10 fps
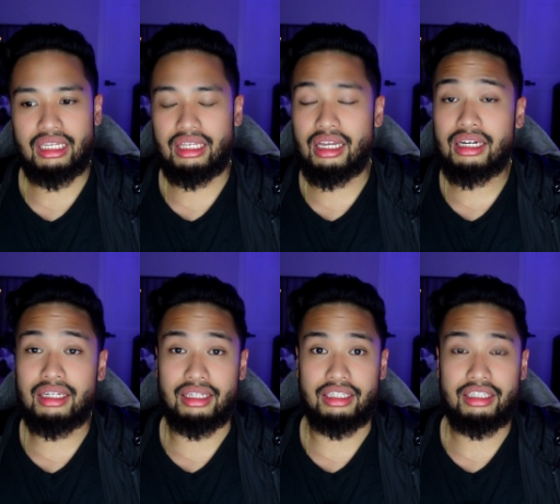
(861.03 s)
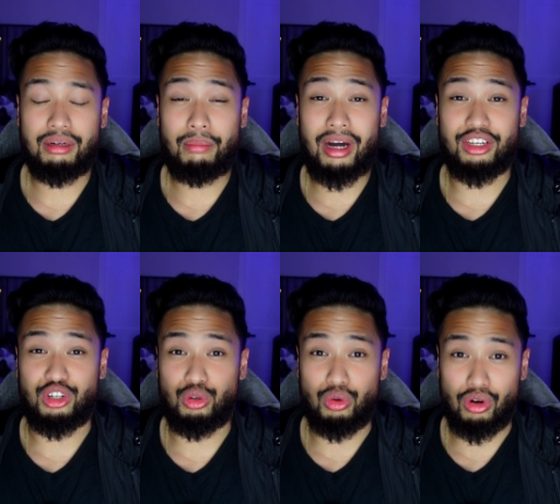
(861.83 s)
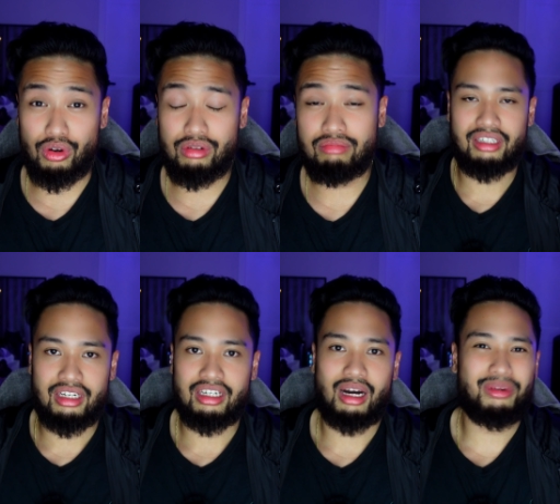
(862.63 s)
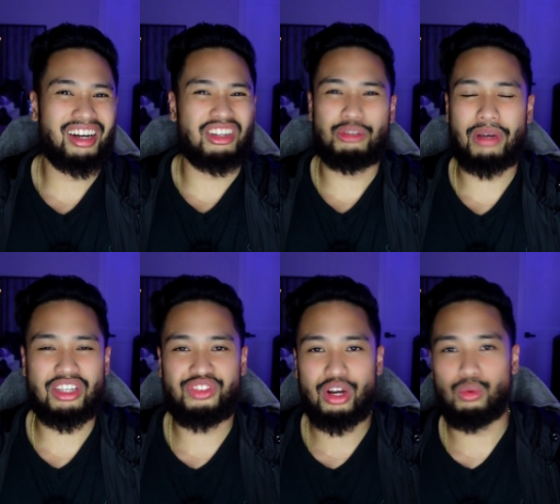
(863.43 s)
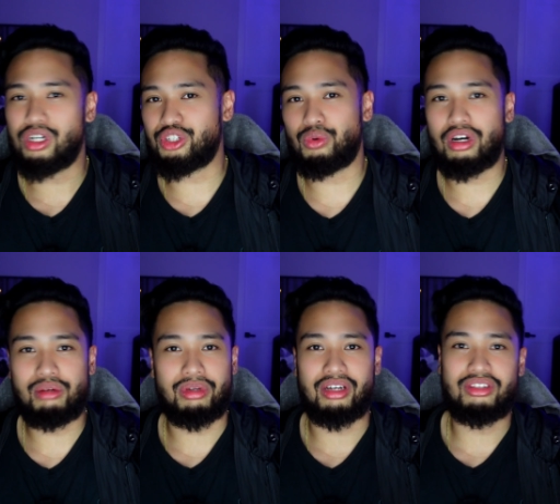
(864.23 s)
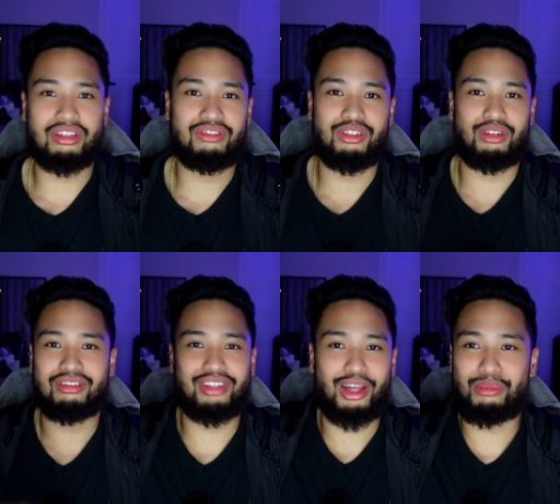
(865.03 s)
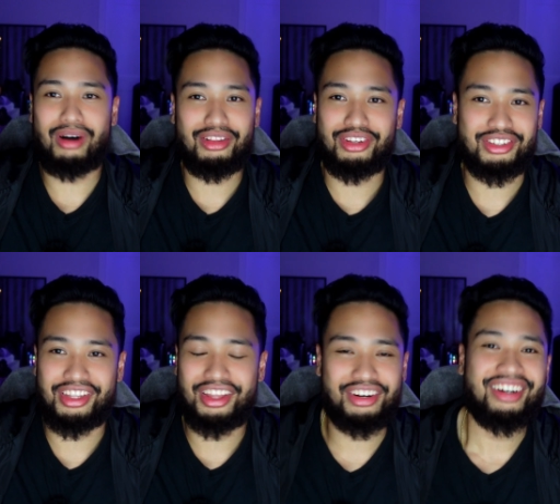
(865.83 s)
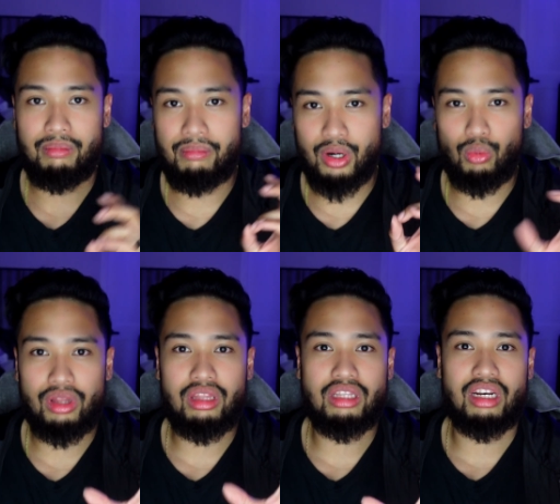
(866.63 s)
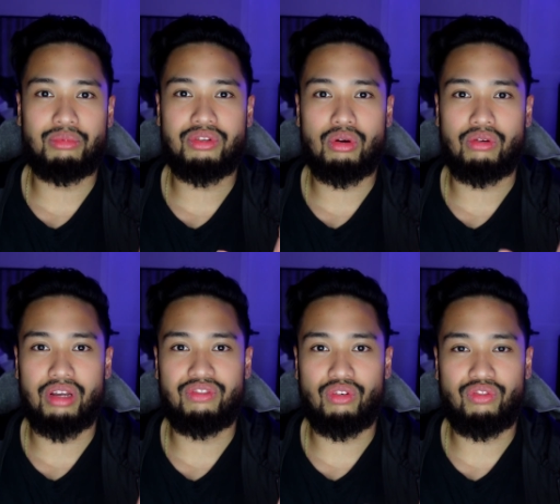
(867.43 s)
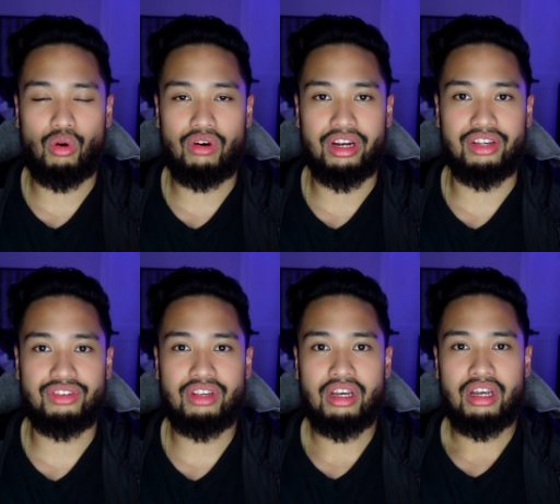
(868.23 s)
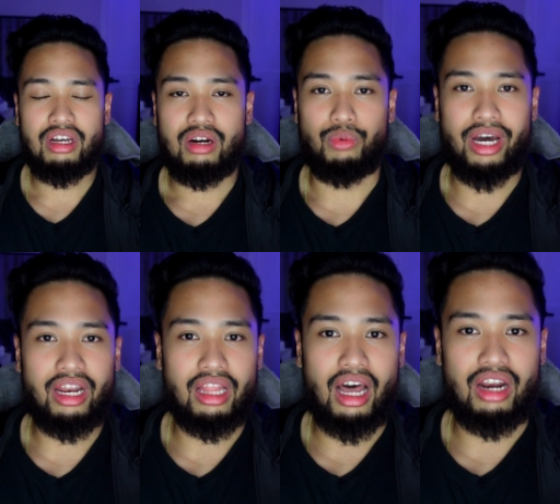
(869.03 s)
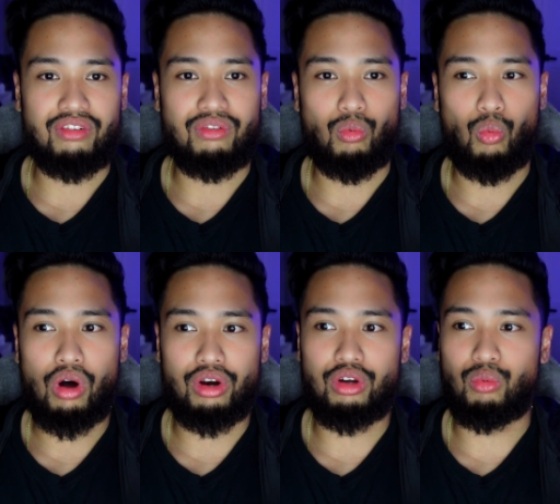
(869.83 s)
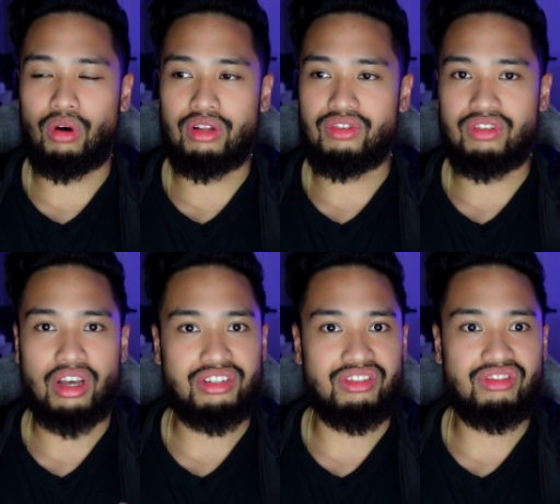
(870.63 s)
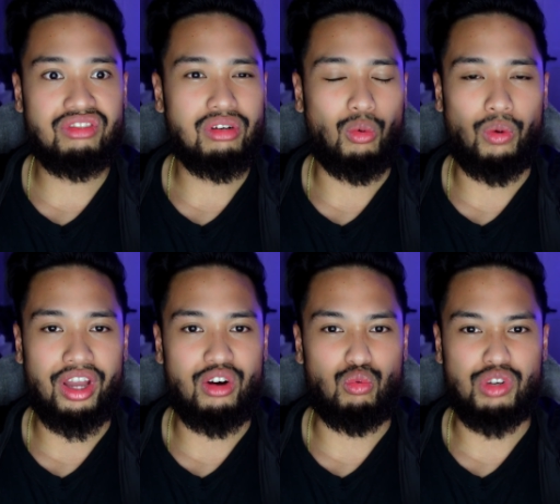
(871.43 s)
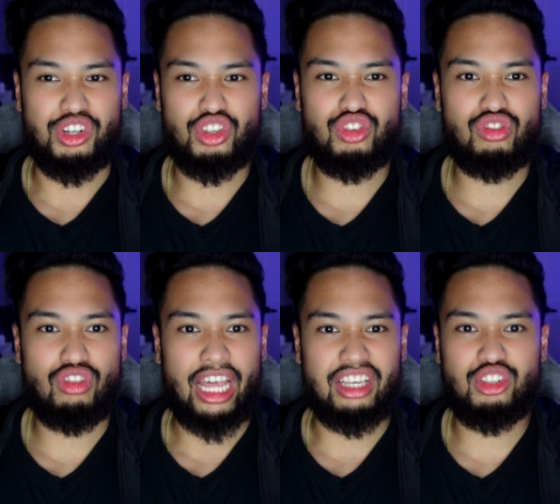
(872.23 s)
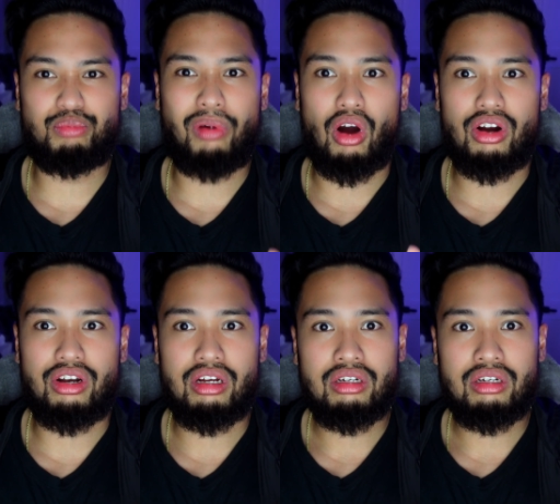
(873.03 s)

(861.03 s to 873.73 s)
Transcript: luckily my guru I'm not gonna specify which one because of, you know, it's a lot of politics in there. But one thing that I'm so grateful for is we had a lot of one-on-one sessions where we just like sparred,